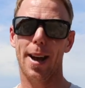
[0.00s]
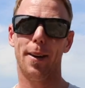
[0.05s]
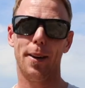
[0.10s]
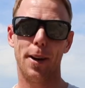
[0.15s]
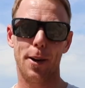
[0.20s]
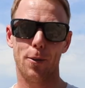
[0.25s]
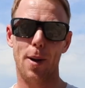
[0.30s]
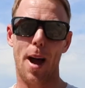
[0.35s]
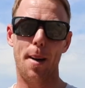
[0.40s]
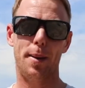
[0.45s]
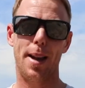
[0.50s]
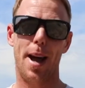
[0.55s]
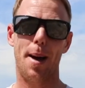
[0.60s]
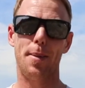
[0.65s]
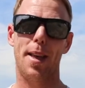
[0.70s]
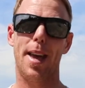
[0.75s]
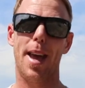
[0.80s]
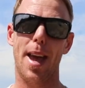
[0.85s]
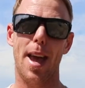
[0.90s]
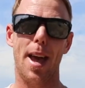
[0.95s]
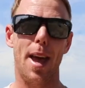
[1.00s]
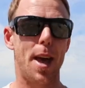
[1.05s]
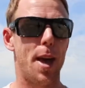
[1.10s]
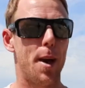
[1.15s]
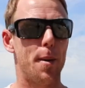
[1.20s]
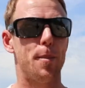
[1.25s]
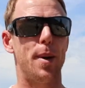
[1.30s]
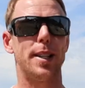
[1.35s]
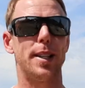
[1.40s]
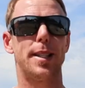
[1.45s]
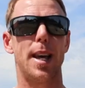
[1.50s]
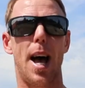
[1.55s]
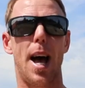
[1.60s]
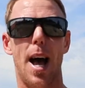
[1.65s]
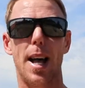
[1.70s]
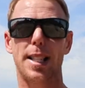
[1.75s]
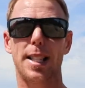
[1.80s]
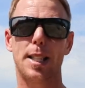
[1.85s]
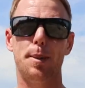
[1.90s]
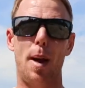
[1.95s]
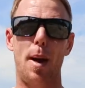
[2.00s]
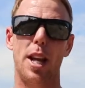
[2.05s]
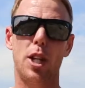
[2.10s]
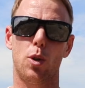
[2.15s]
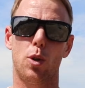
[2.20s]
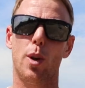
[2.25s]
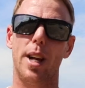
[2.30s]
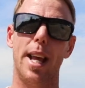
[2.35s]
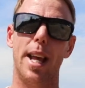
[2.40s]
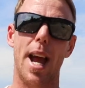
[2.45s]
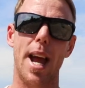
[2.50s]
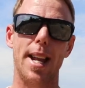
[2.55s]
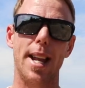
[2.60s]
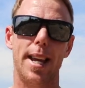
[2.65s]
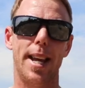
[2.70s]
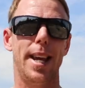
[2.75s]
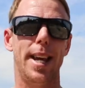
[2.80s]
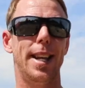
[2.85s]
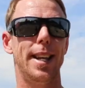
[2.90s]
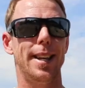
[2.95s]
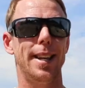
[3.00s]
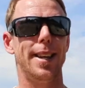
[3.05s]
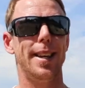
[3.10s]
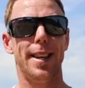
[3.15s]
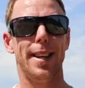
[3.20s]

I'm going to wrap it up there, but smash 2018,